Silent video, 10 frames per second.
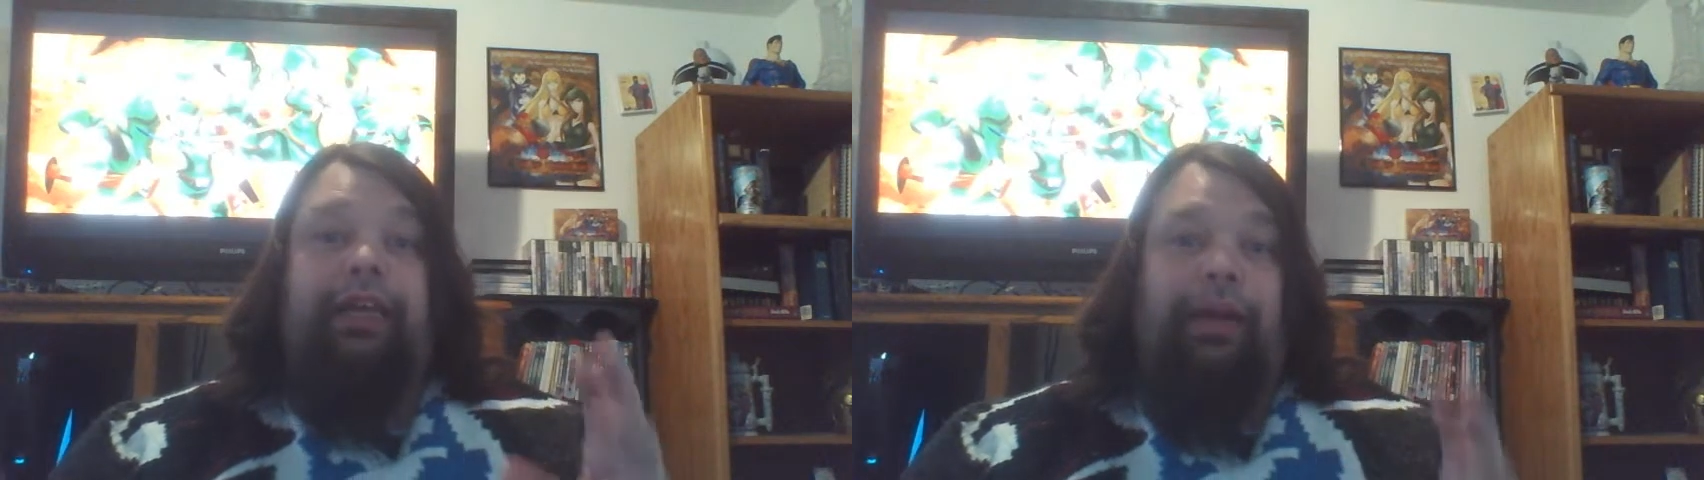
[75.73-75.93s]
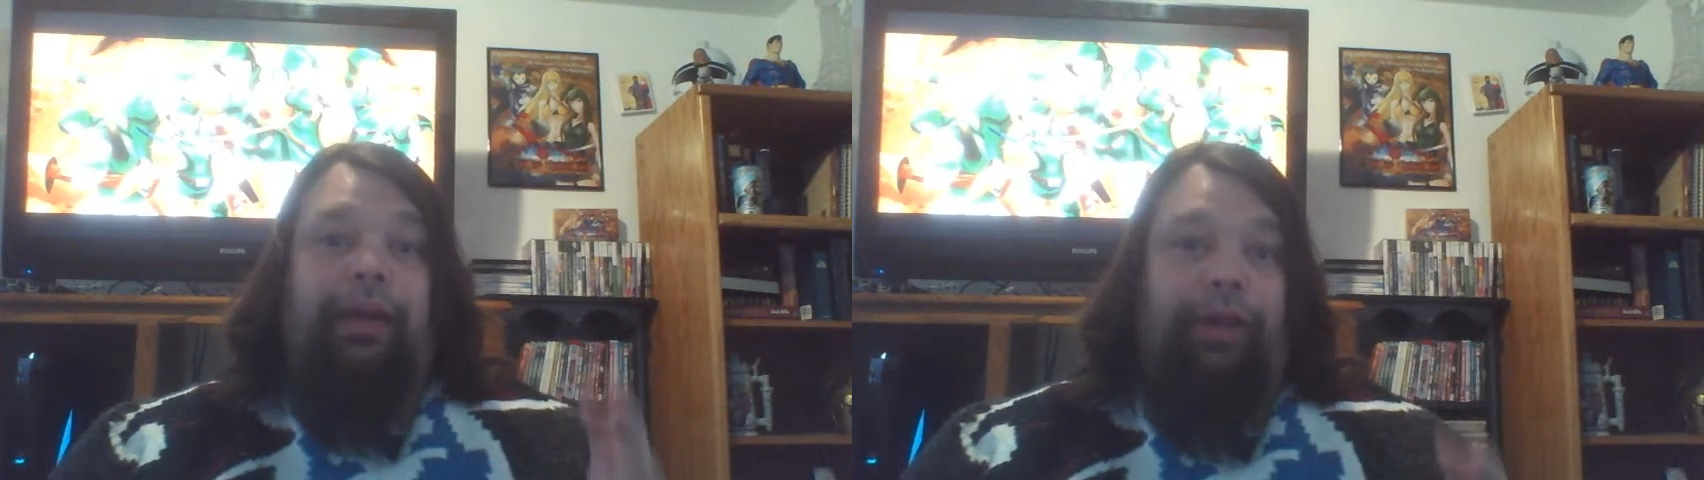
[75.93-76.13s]

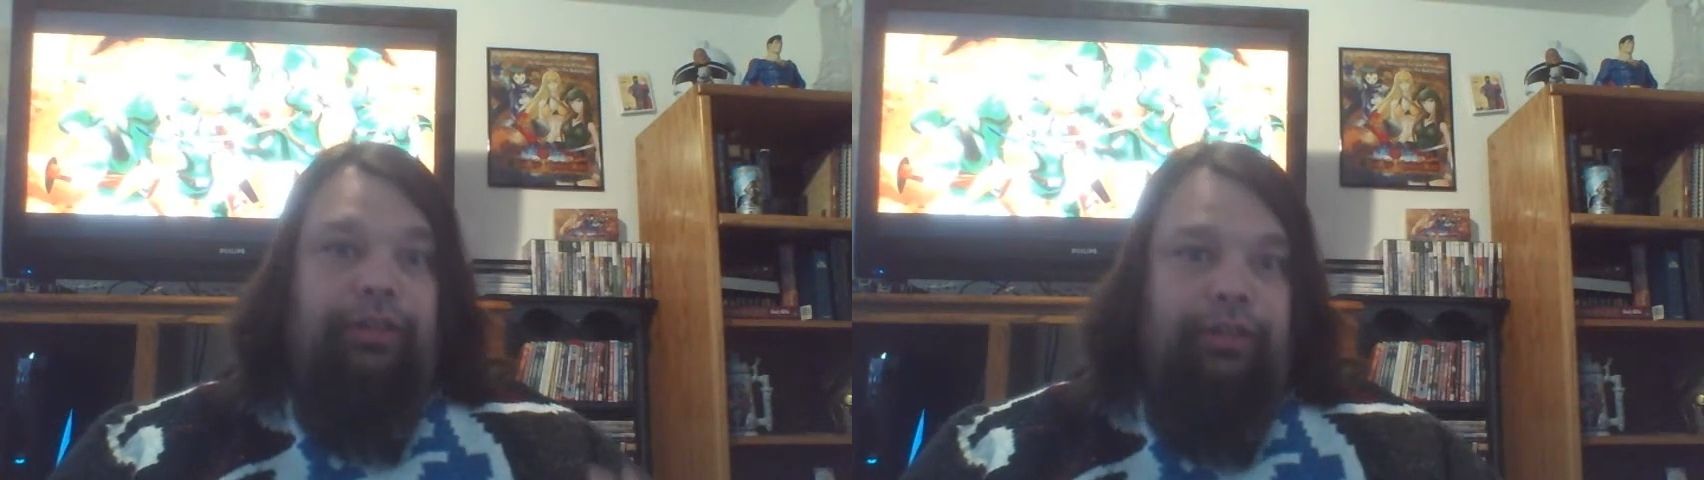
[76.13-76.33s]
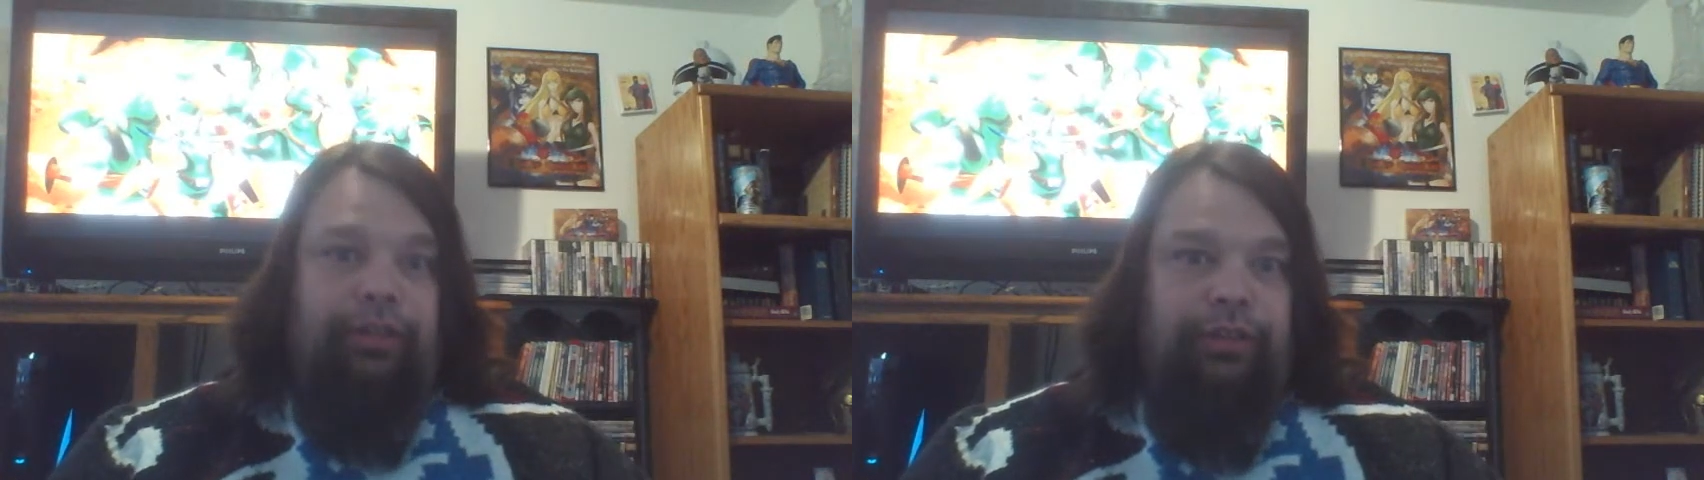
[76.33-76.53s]

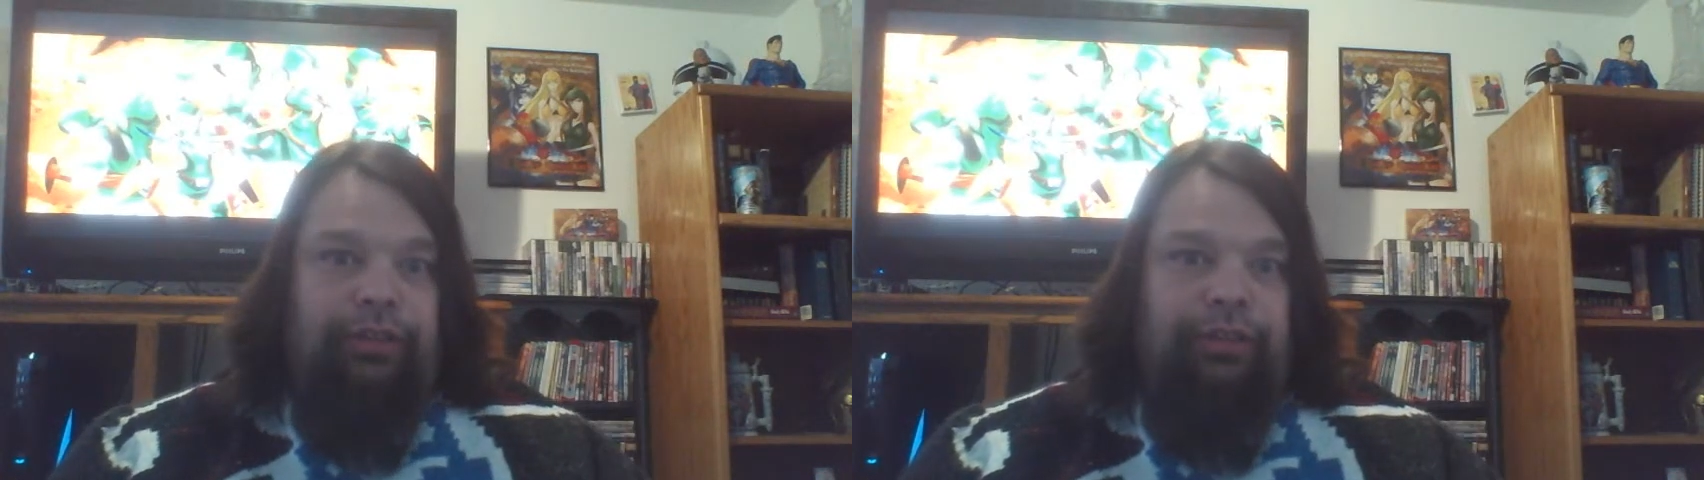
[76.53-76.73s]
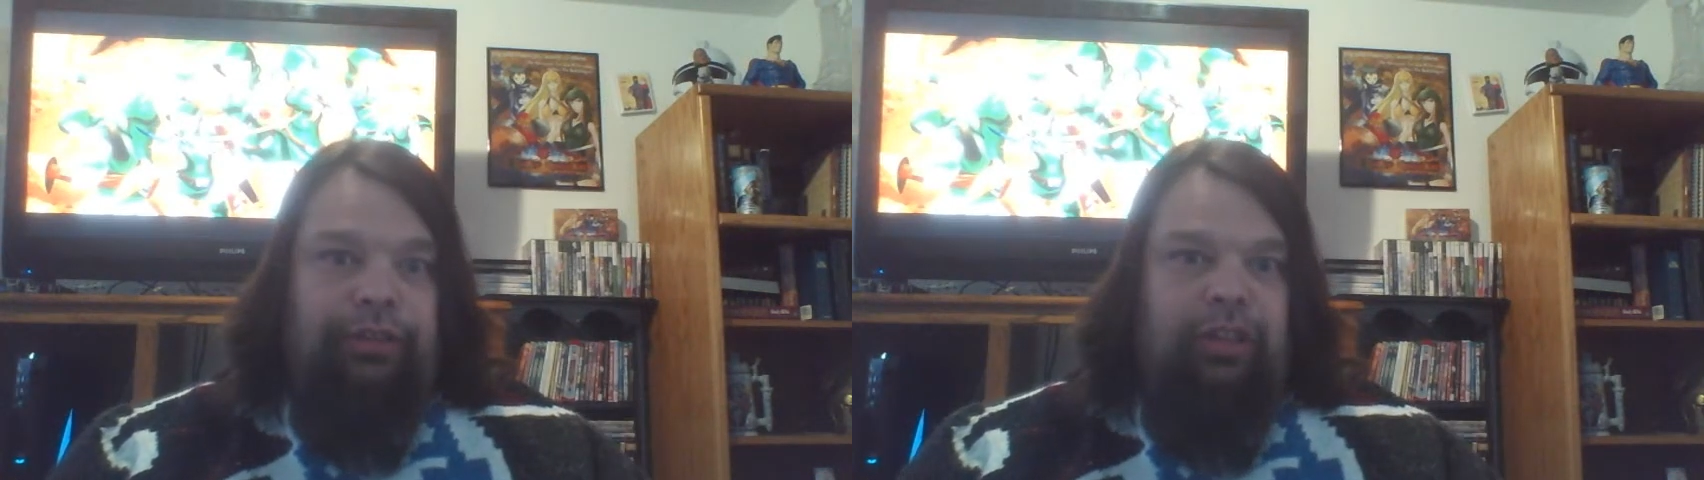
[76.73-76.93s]

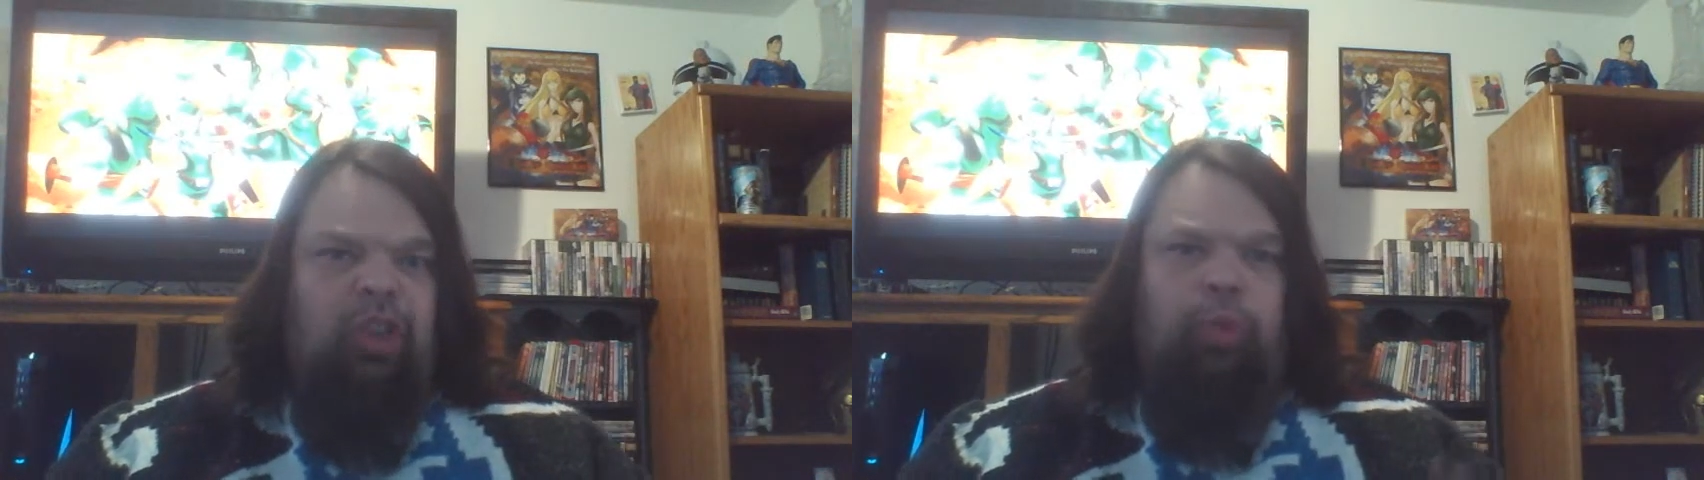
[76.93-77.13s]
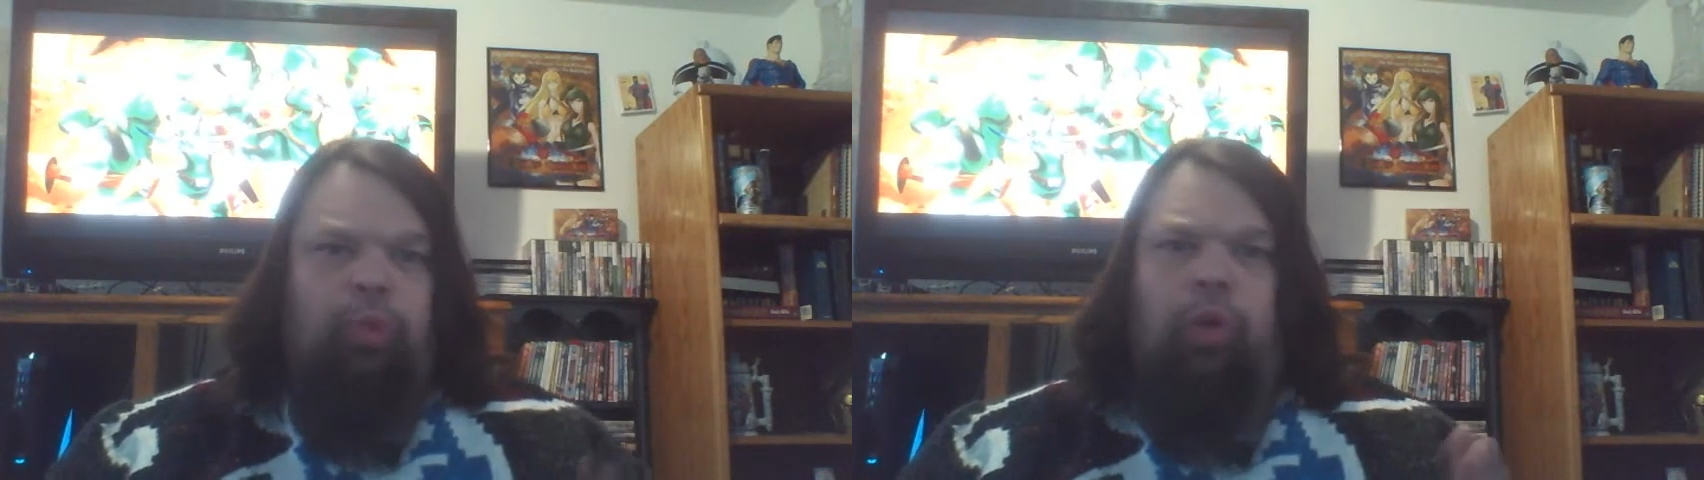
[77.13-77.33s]
characters
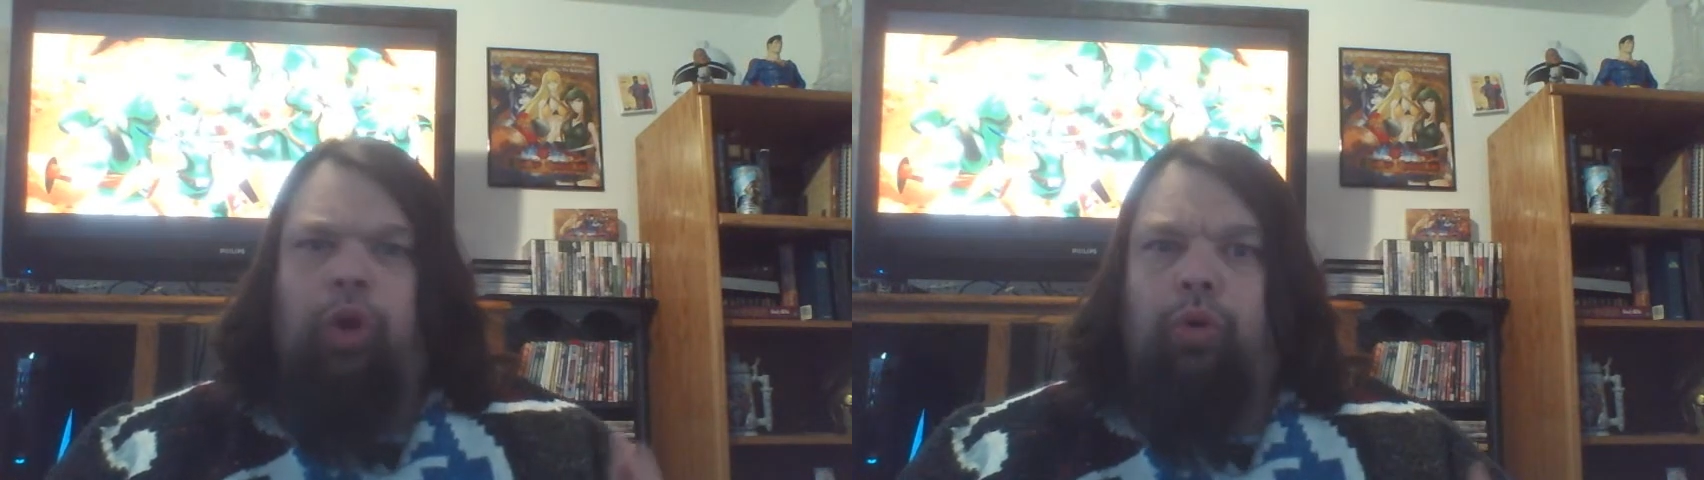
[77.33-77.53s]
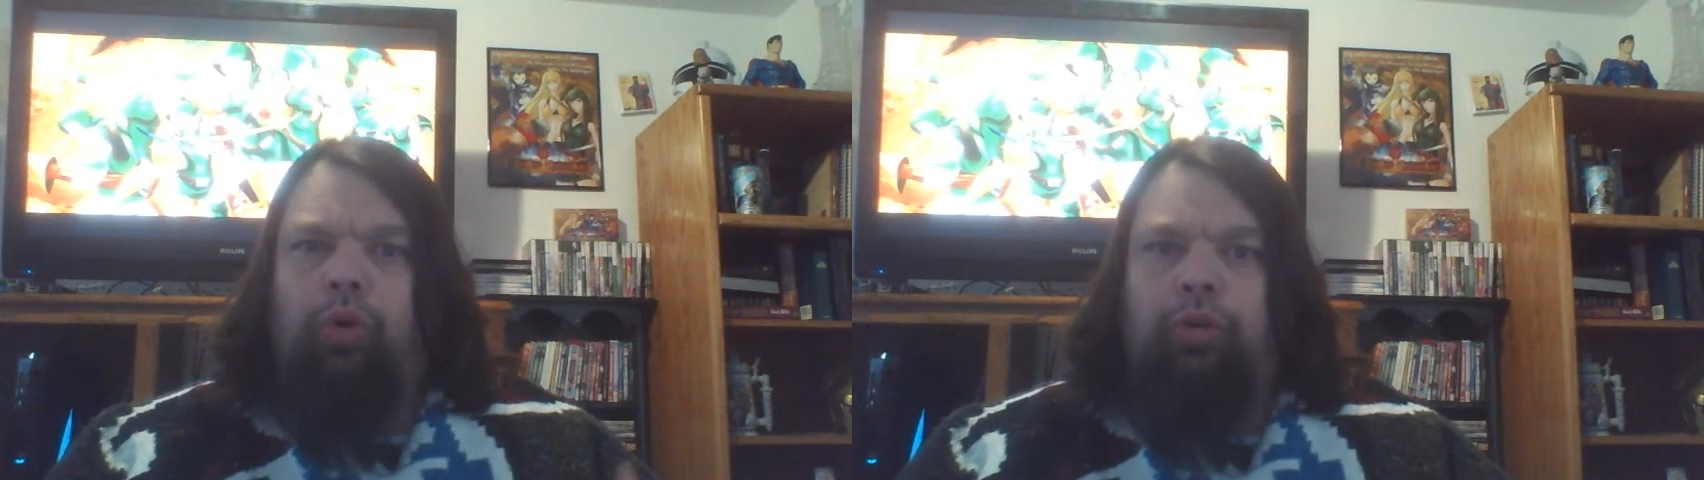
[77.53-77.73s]

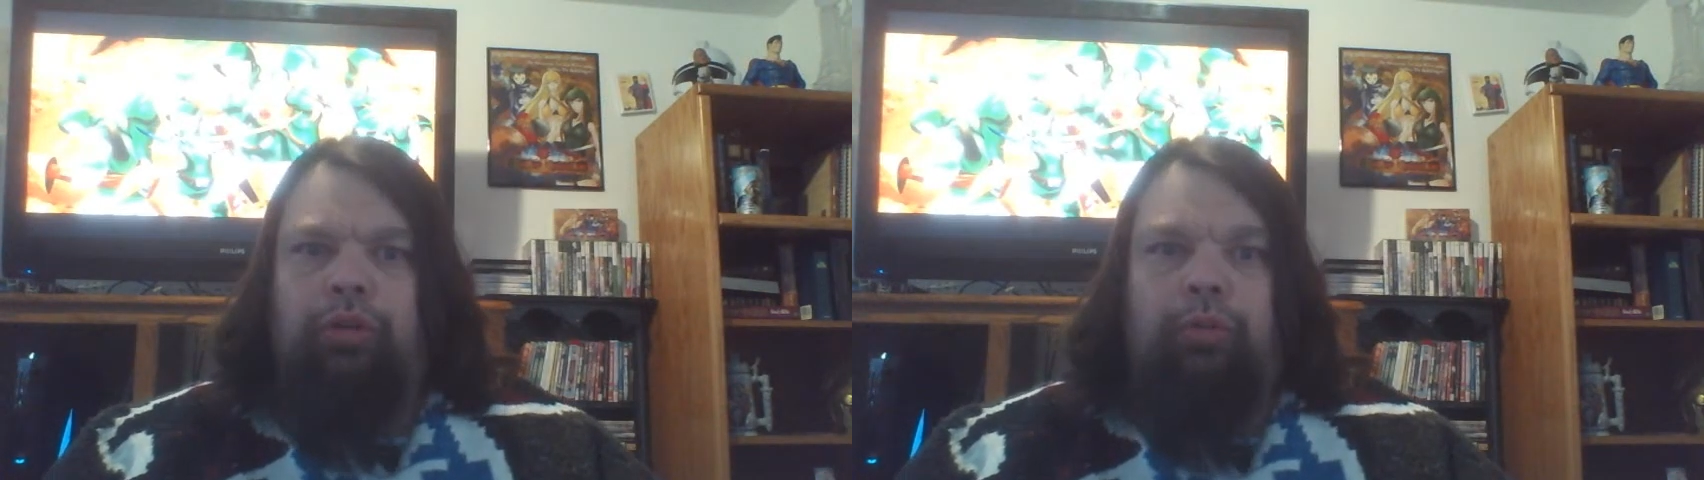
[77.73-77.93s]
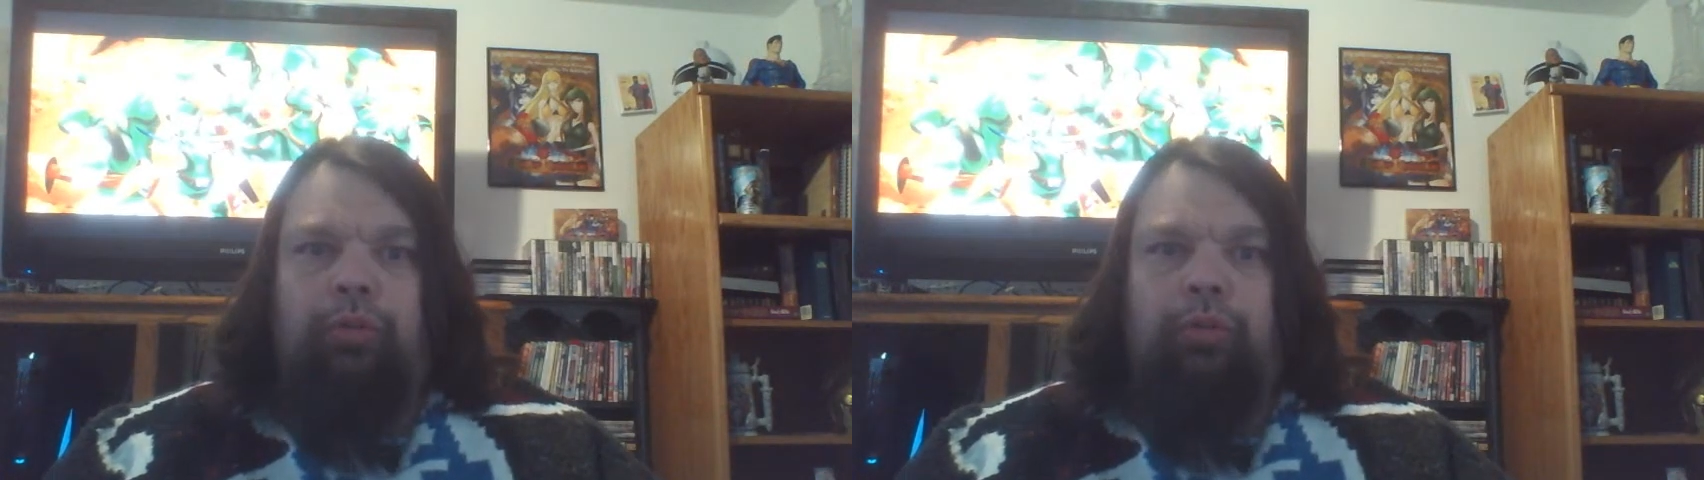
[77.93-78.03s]
rogue,